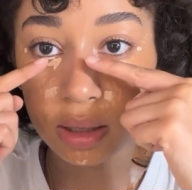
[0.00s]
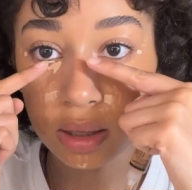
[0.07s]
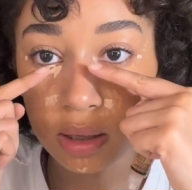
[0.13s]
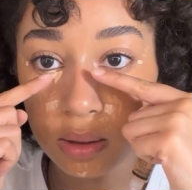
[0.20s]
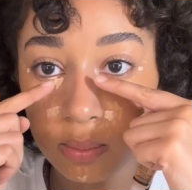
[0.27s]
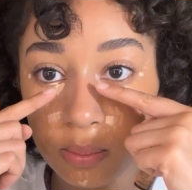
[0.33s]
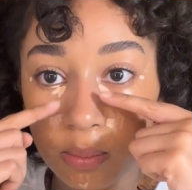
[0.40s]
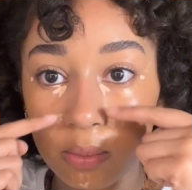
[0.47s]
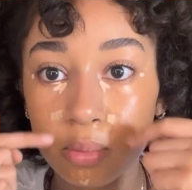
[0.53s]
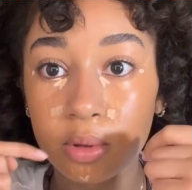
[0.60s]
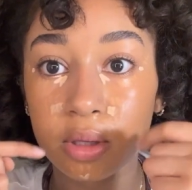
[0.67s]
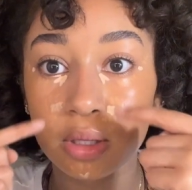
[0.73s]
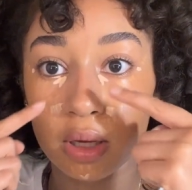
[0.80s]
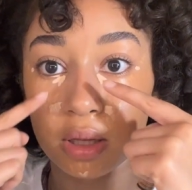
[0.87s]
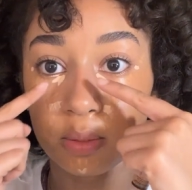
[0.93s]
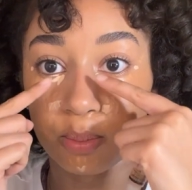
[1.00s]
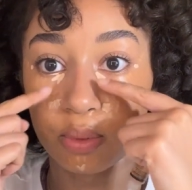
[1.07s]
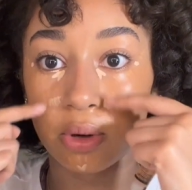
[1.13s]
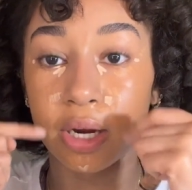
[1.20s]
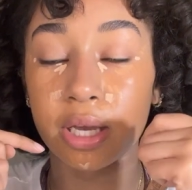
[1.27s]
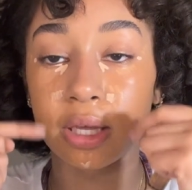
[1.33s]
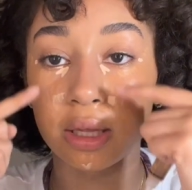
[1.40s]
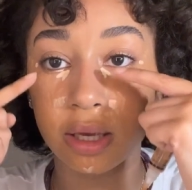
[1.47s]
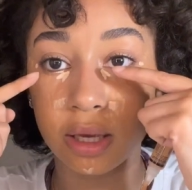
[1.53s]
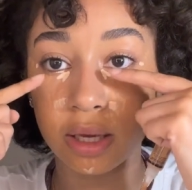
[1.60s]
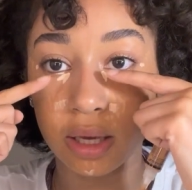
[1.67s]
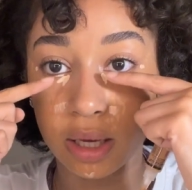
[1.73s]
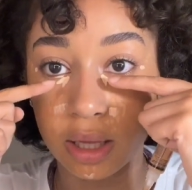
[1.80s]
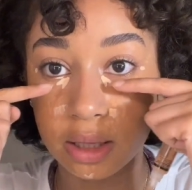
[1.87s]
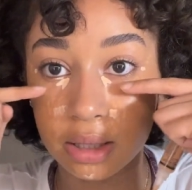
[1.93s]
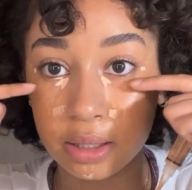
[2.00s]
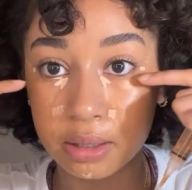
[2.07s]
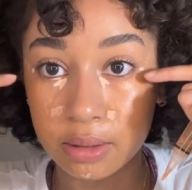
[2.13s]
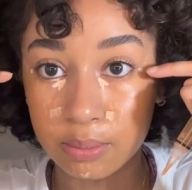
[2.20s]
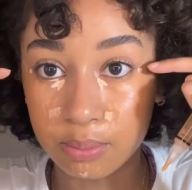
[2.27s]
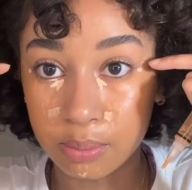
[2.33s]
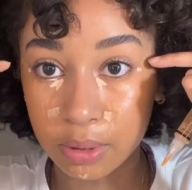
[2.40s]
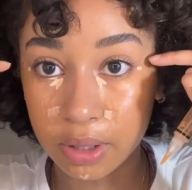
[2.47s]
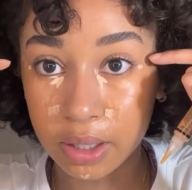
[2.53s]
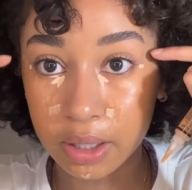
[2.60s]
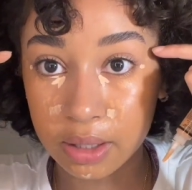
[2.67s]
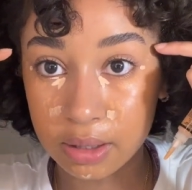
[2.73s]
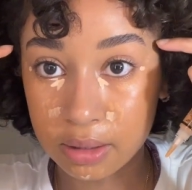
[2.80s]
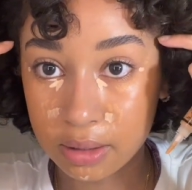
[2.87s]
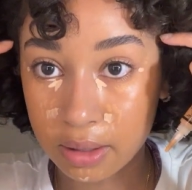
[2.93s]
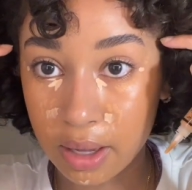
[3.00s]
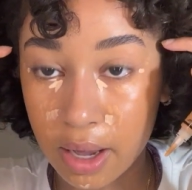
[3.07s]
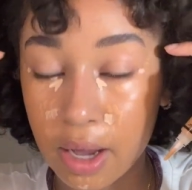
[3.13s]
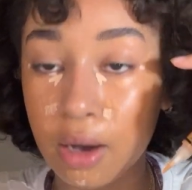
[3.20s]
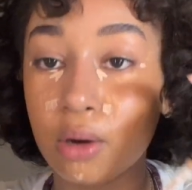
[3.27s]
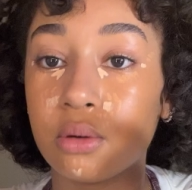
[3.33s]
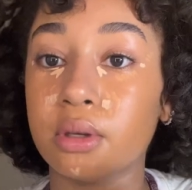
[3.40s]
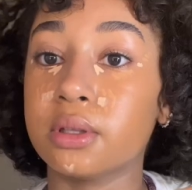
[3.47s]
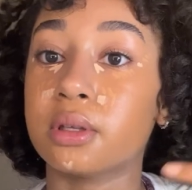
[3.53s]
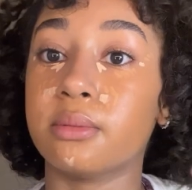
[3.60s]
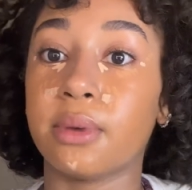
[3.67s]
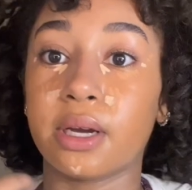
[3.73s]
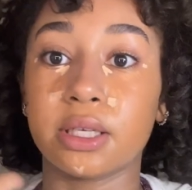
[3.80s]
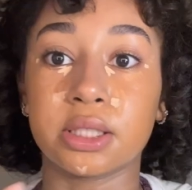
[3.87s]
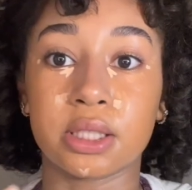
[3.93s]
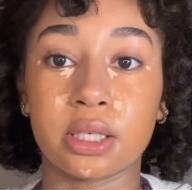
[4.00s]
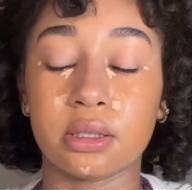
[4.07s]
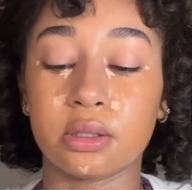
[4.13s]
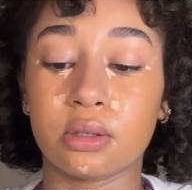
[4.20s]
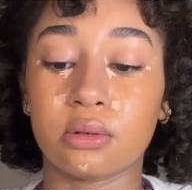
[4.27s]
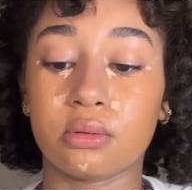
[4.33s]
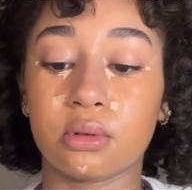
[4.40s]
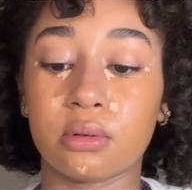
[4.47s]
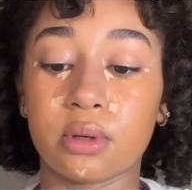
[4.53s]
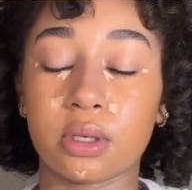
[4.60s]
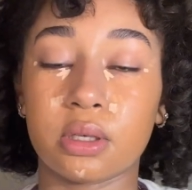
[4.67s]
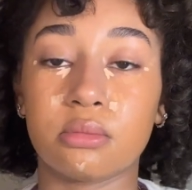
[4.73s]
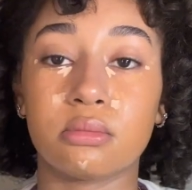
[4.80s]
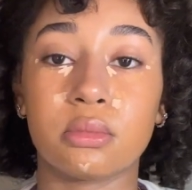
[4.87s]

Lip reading: It is brightening, and then it blends out into my skin tone already.